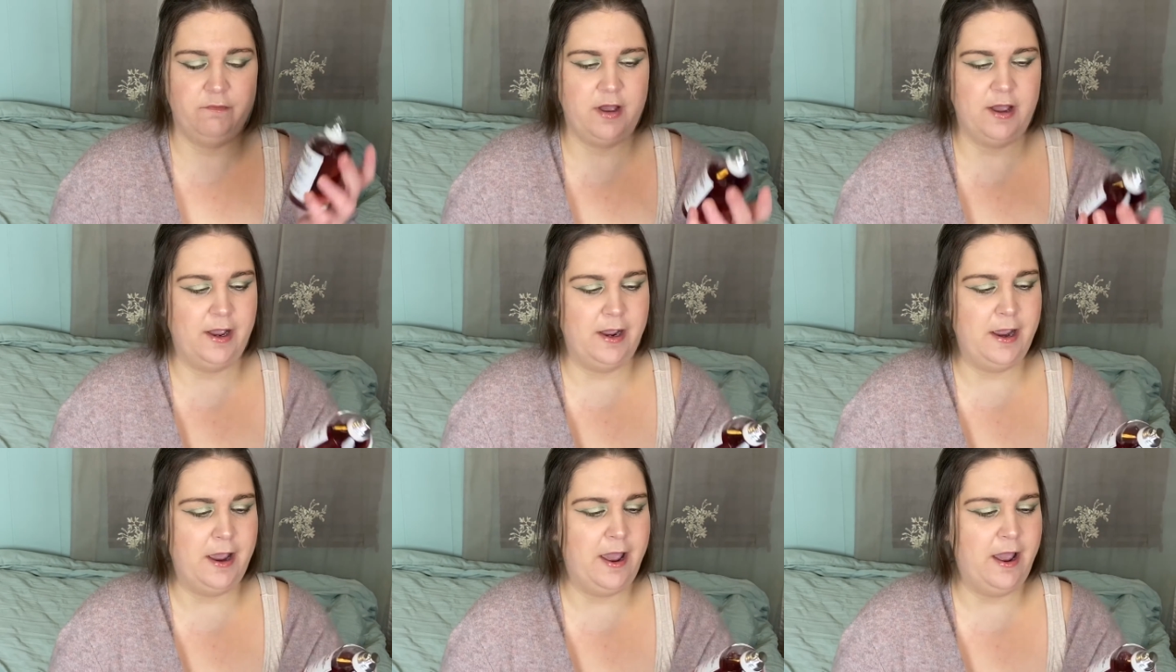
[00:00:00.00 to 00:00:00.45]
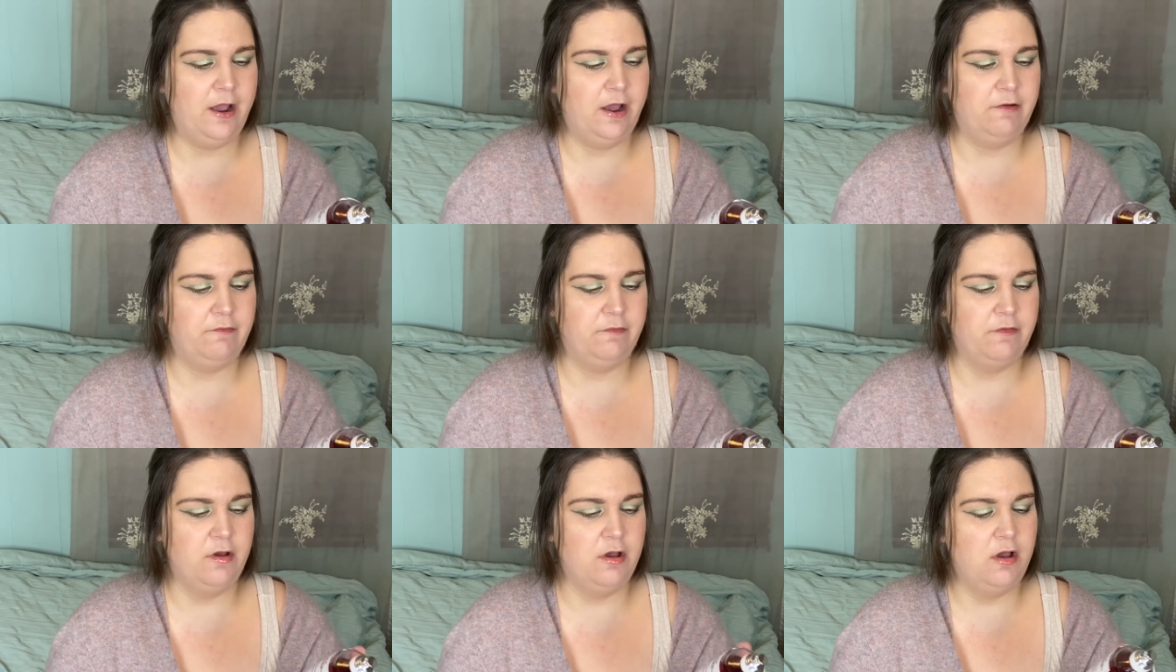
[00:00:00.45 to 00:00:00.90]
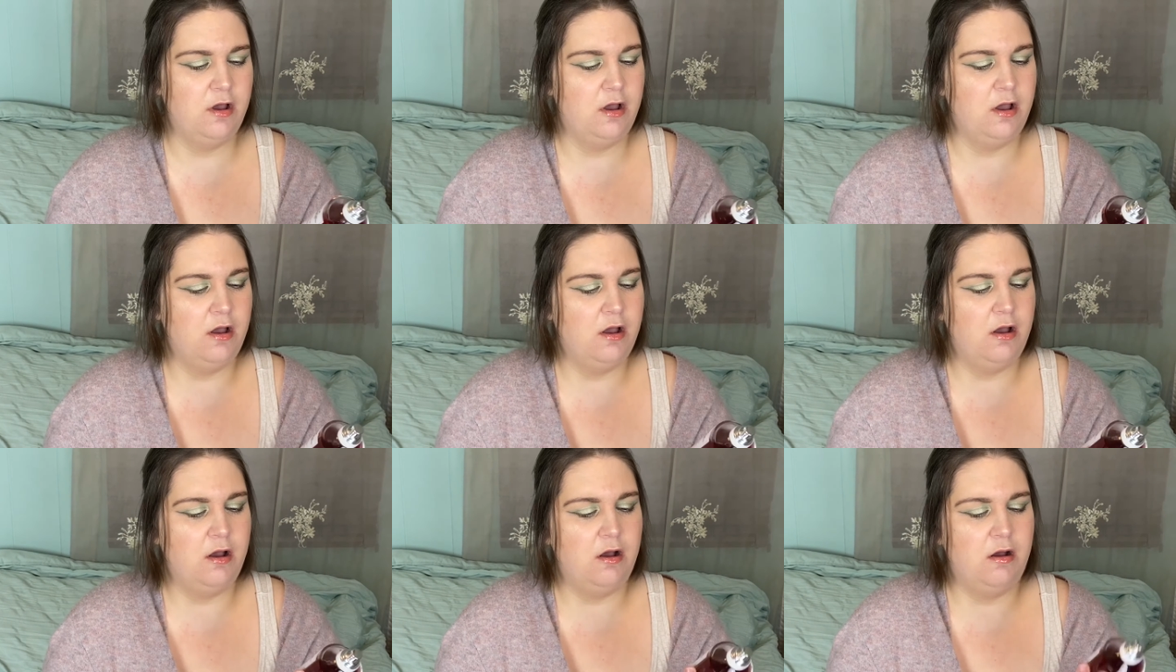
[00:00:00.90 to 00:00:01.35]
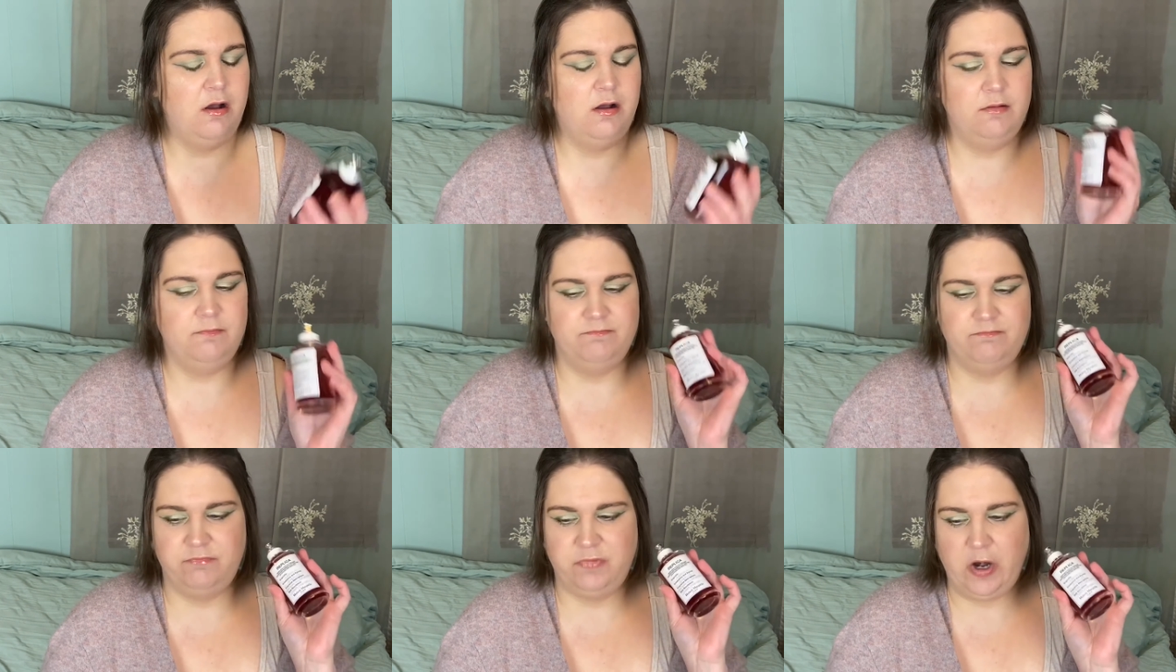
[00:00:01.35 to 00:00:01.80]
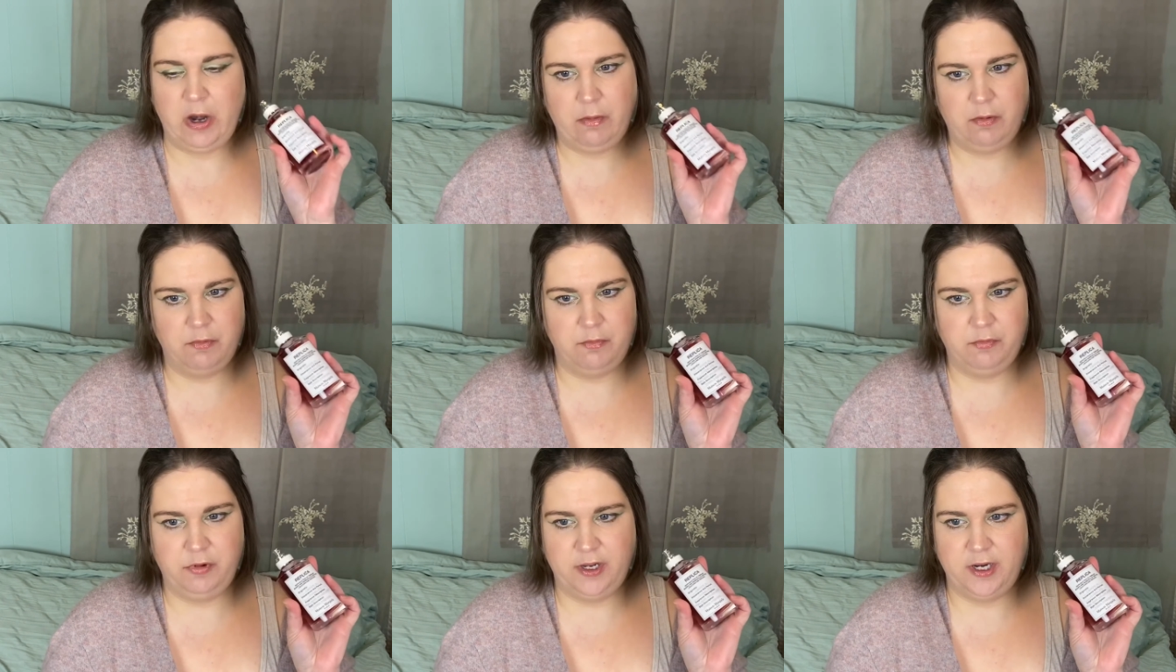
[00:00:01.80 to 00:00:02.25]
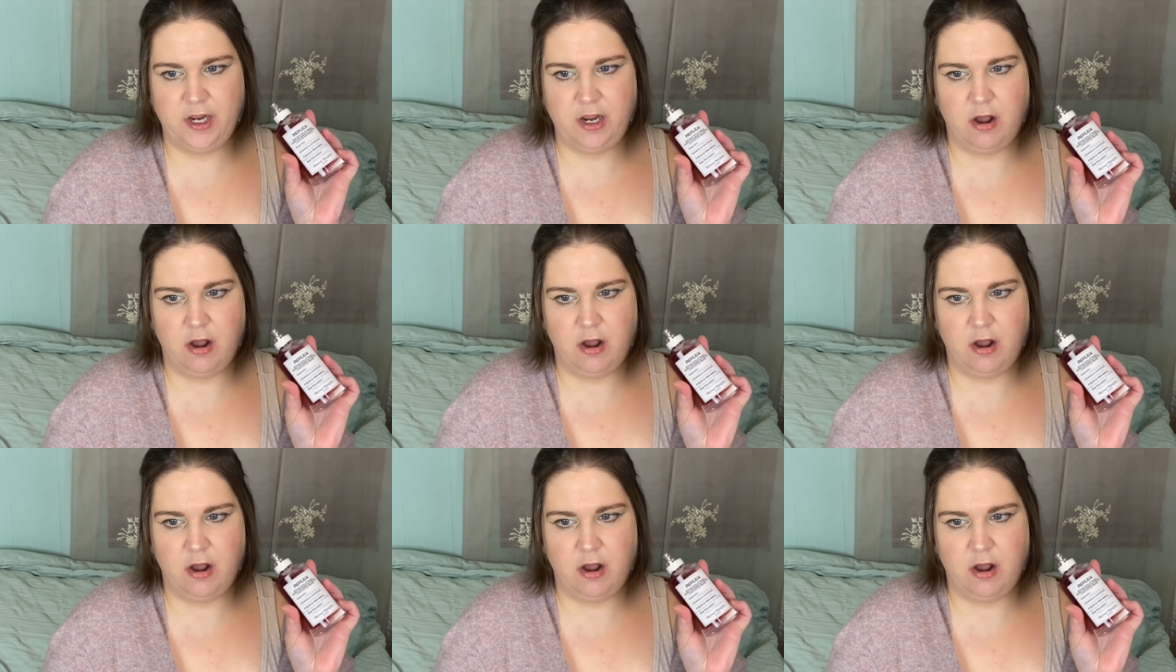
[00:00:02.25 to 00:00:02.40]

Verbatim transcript: I have probably